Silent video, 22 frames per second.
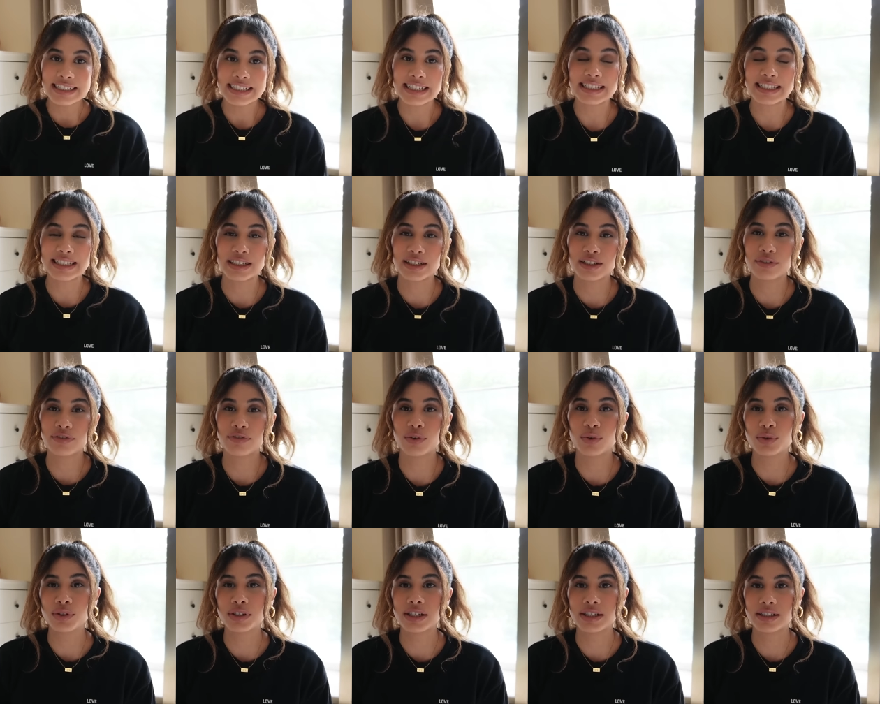Since it's the
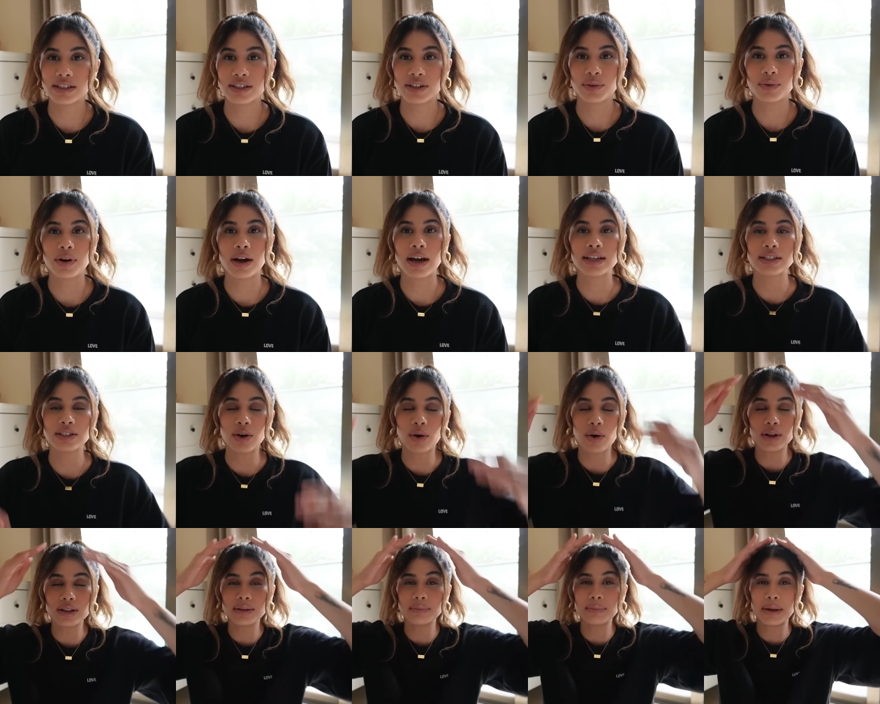flu season, you guys,
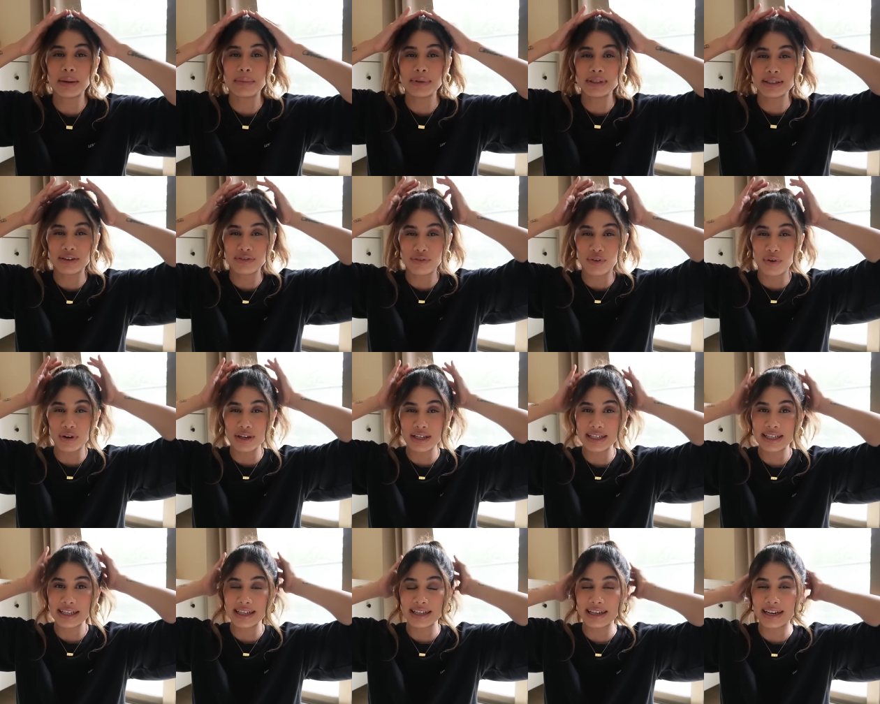all the babies are
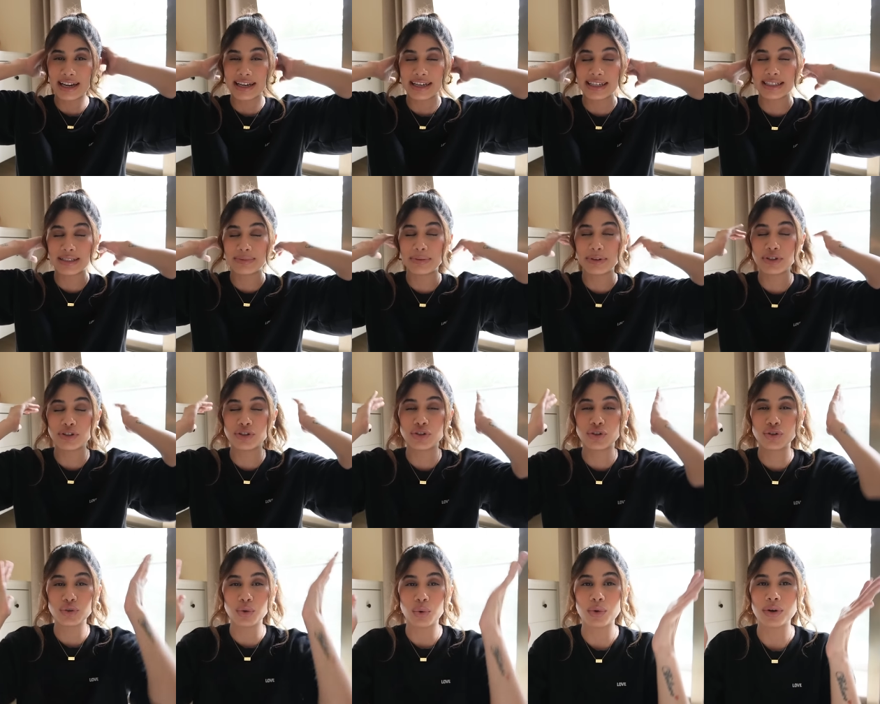falling ill and it's been
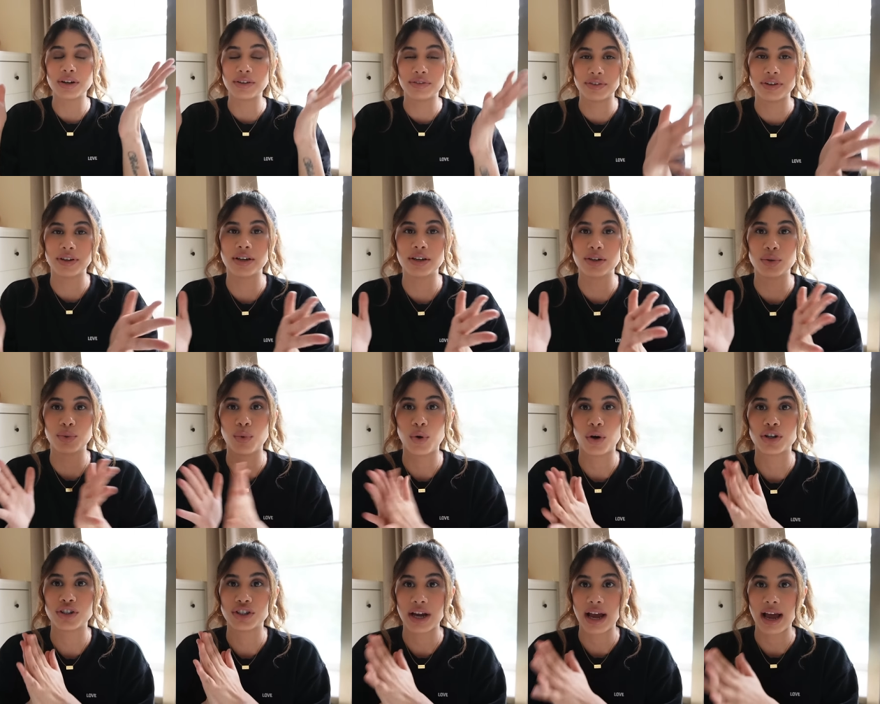so difficult to
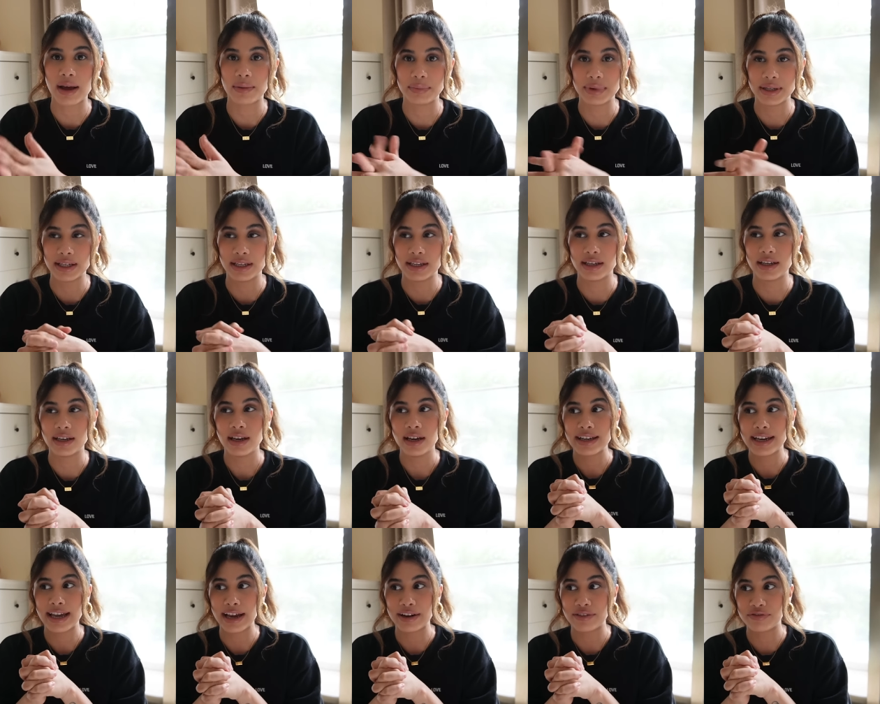watch Abby
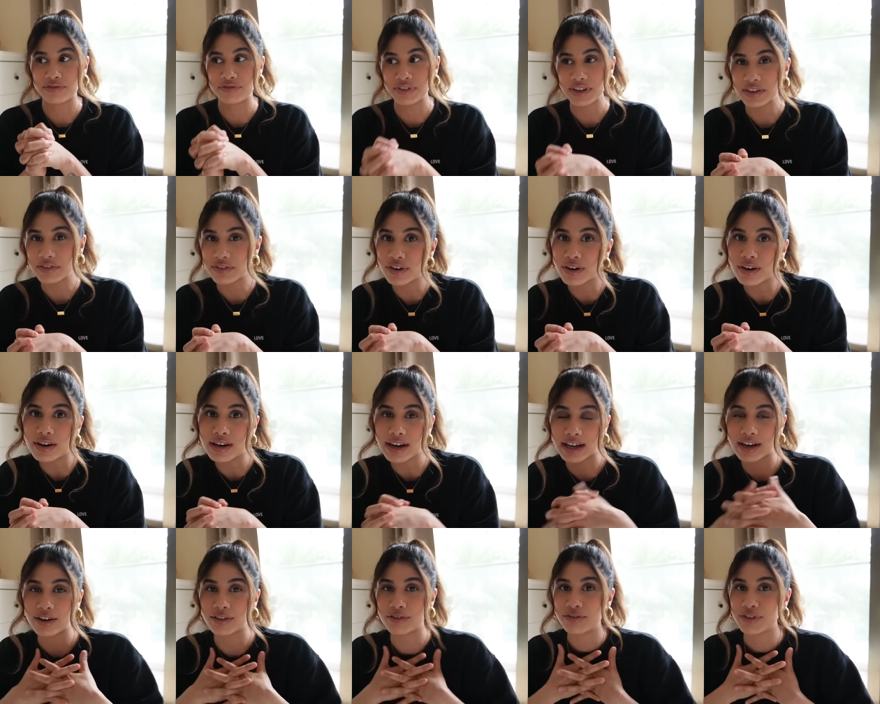get fever,
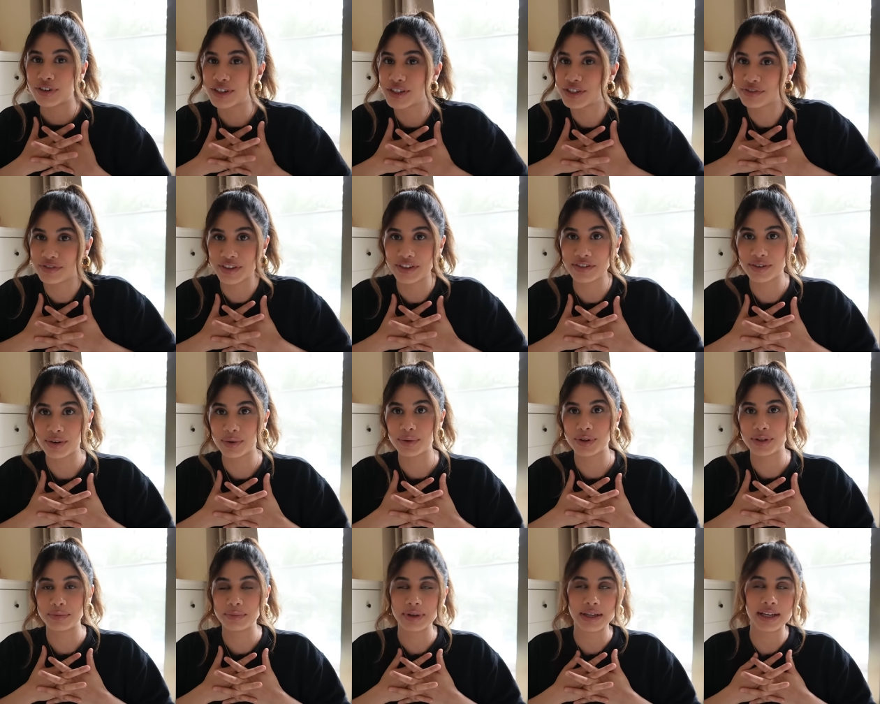like her first fever
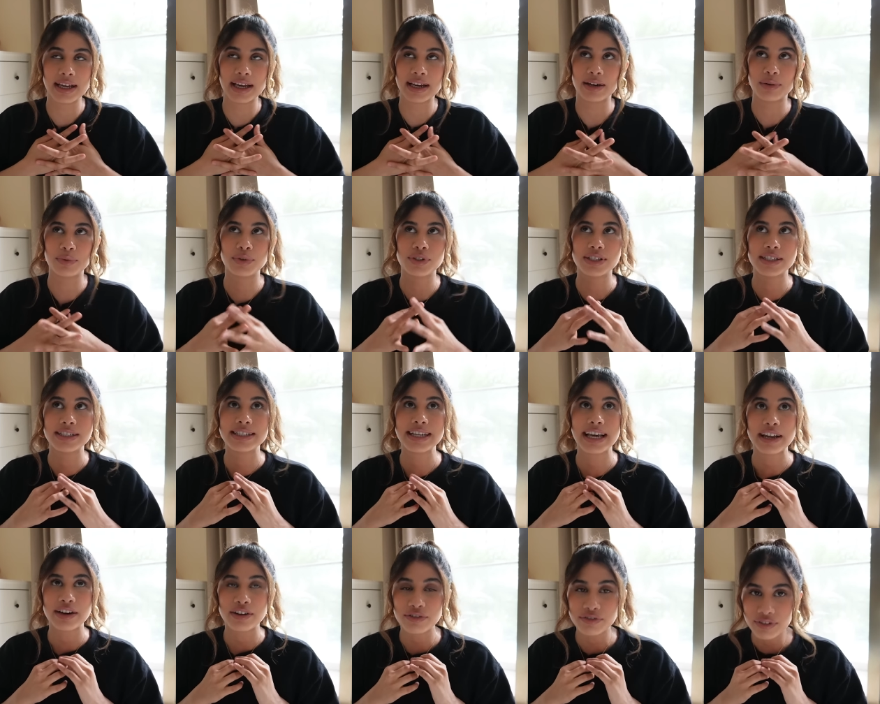with me and it was
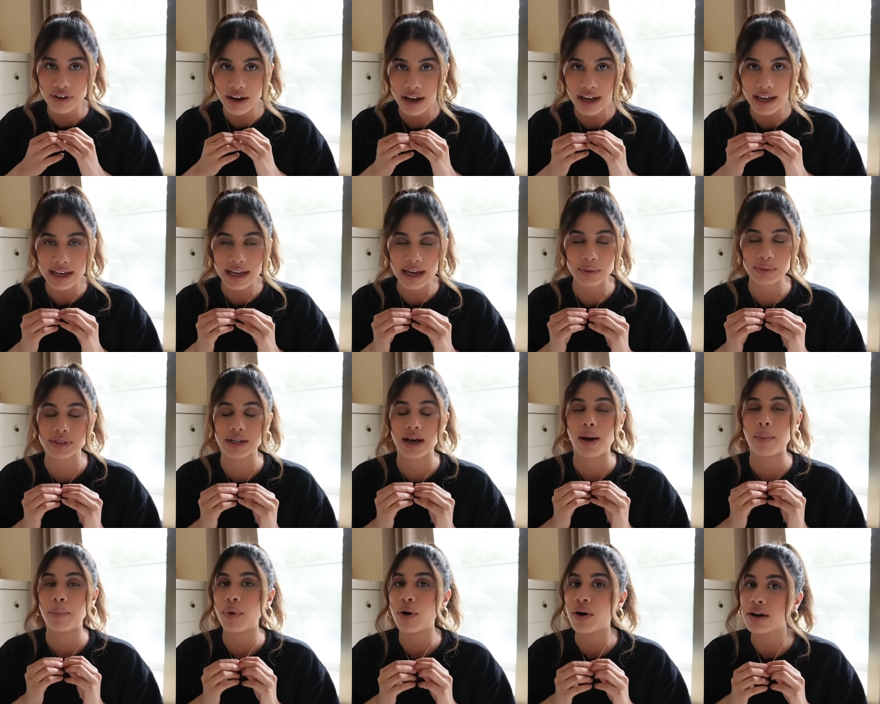terrifying. I was
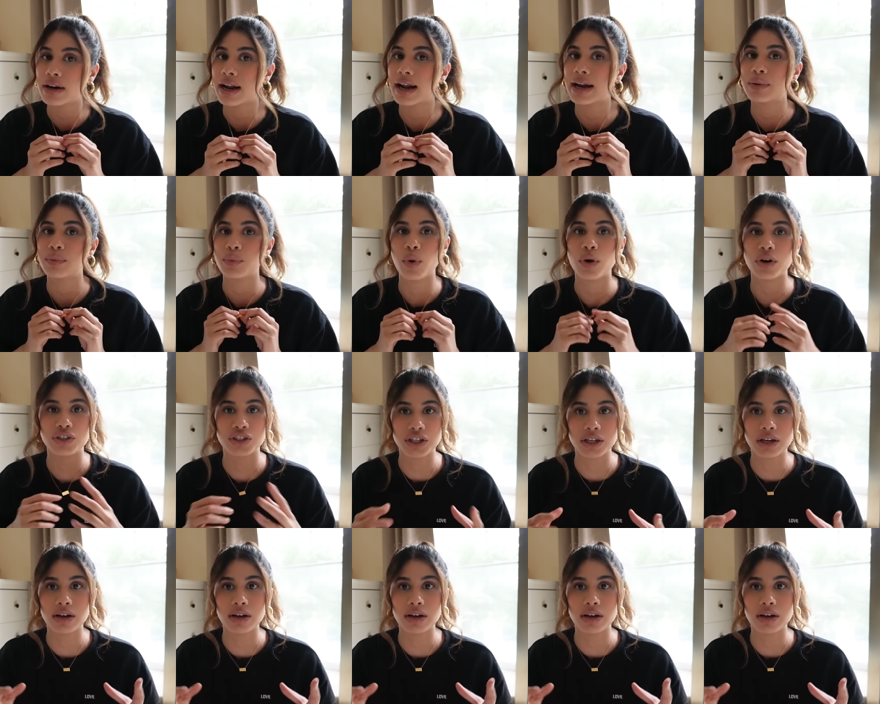up all night watching